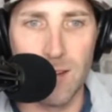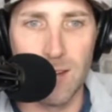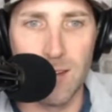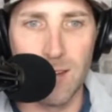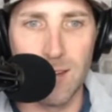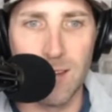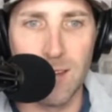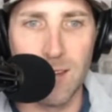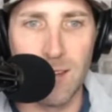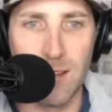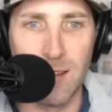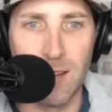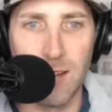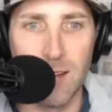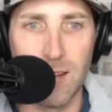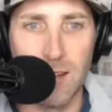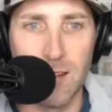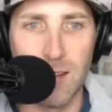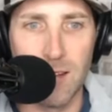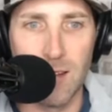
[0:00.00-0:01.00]

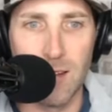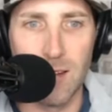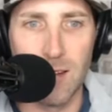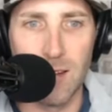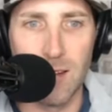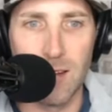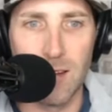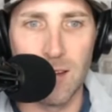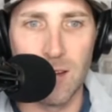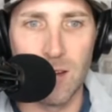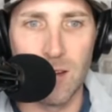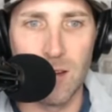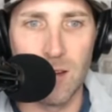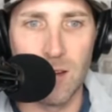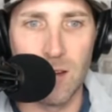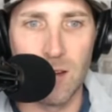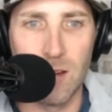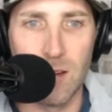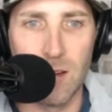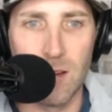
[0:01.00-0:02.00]

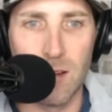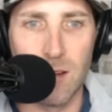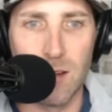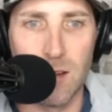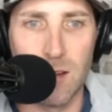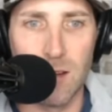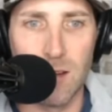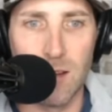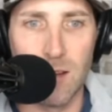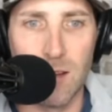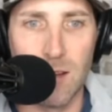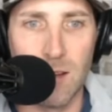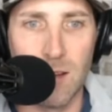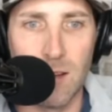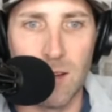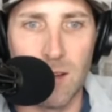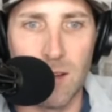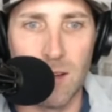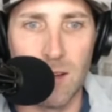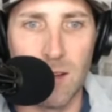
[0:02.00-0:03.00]

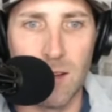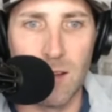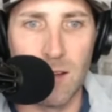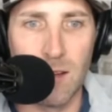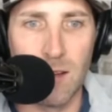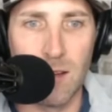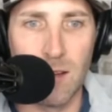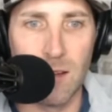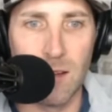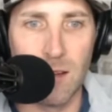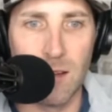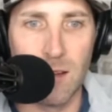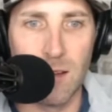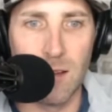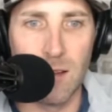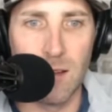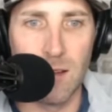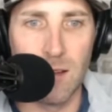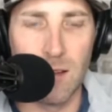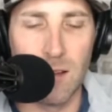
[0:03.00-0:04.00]

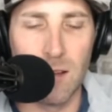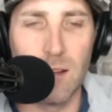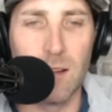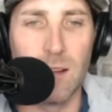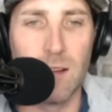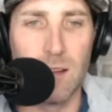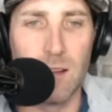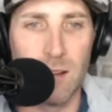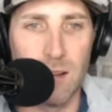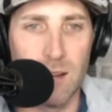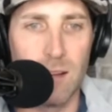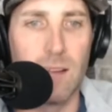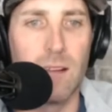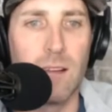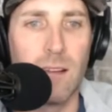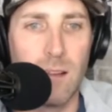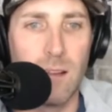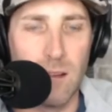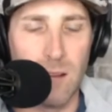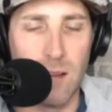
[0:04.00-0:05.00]

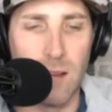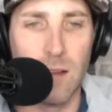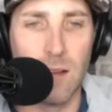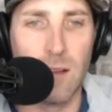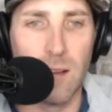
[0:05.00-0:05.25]
No words are spoken by the person on screen.